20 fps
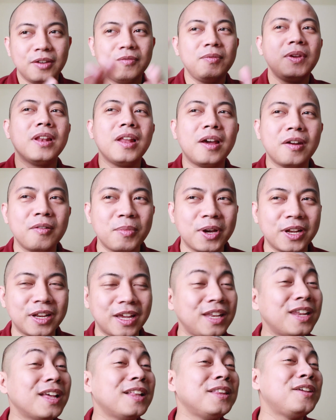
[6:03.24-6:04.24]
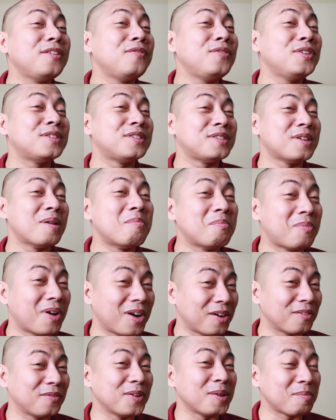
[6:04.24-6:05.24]
give me a lot of money and they'll give you some
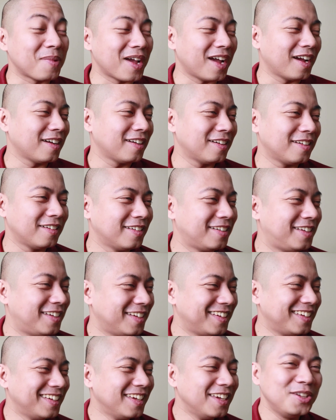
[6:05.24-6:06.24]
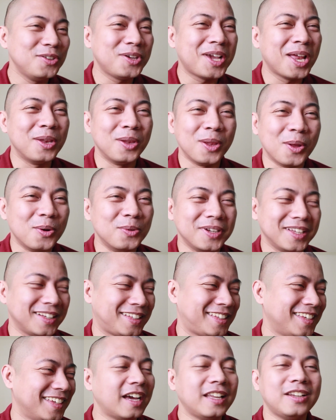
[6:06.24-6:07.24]
part of it back. You can loan
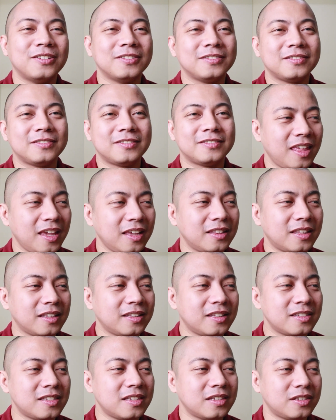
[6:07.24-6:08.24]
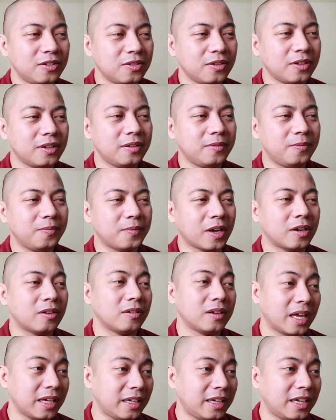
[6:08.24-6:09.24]
it. I don't think that this is good. I
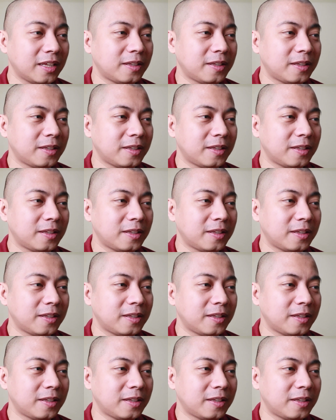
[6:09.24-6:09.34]
don't like